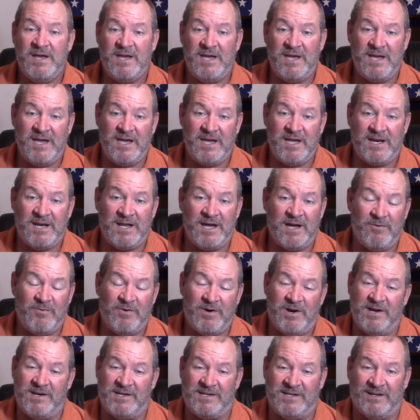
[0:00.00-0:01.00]
and I
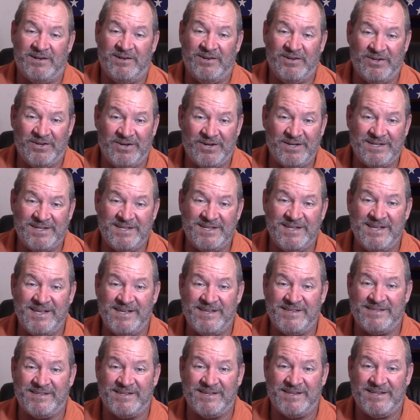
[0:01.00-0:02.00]
want it to look
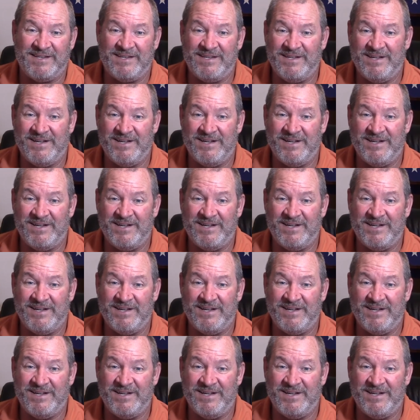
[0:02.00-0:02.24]
decent.